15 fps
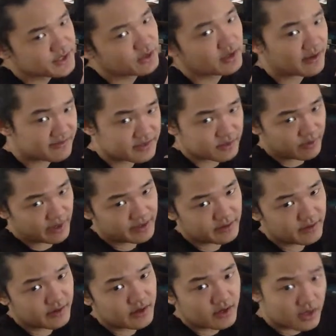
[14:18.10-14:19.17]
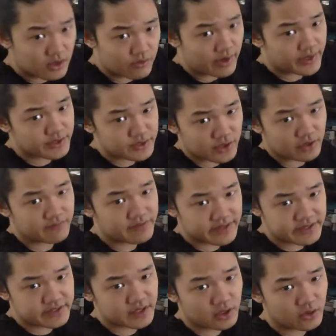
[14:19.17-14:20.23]
go left to right, right? So if
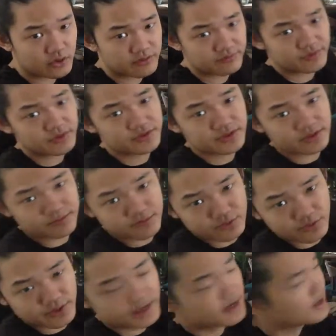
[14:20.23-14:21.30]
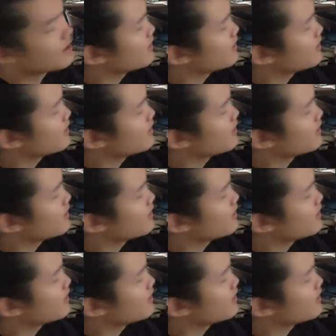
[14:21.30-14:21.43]
that's a little confusing, I'm sorry,